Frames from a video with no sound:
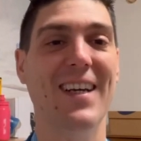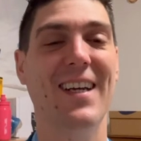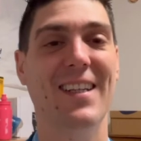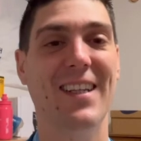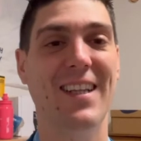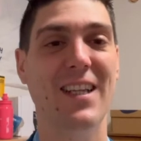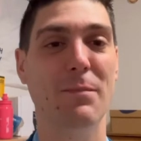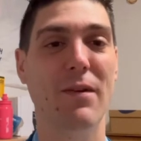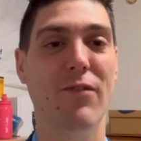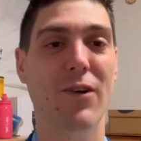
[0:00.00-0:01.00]
the days
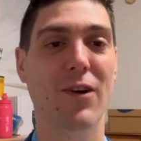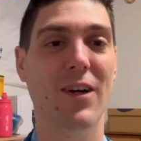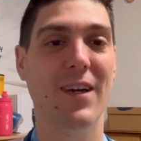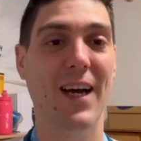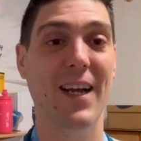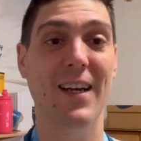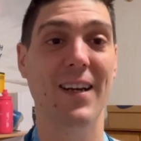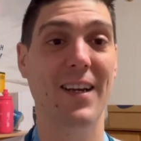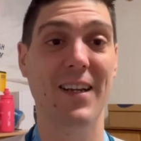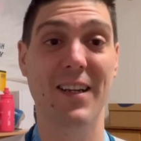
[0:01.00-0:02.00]
before, and
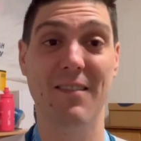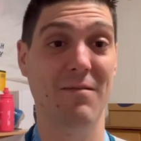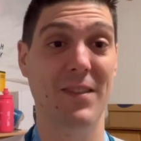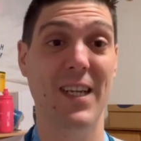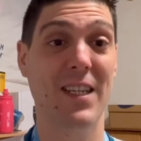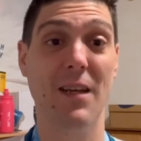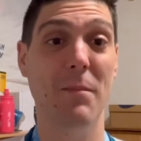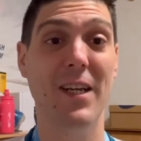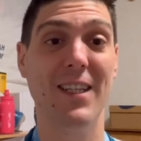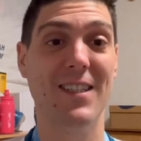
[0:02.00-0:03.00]
just some
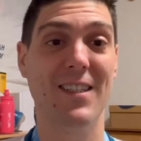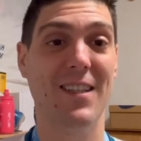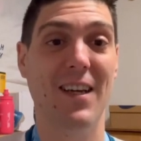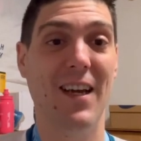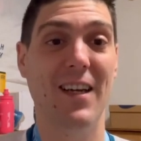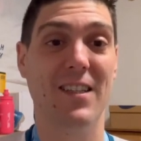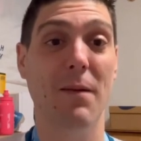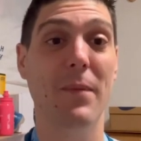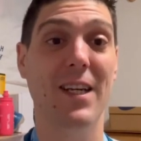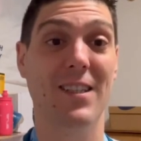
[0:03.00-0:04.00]

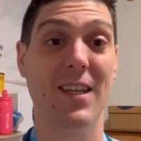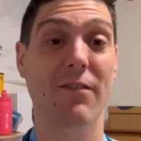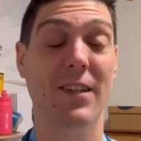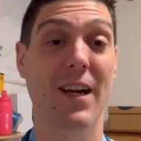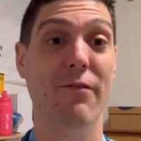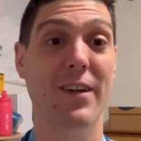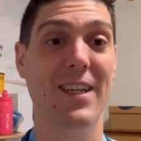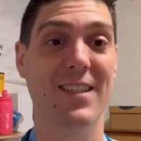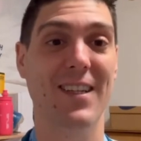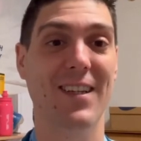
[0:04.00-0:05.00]
minutes after I
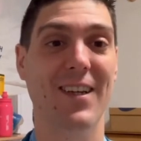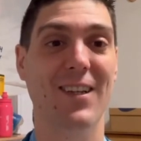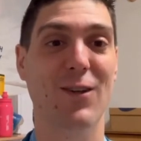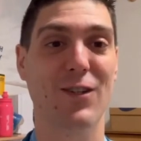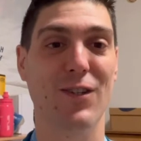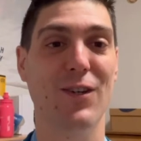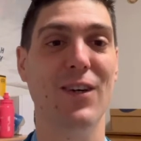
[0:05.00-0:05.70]
finished, it also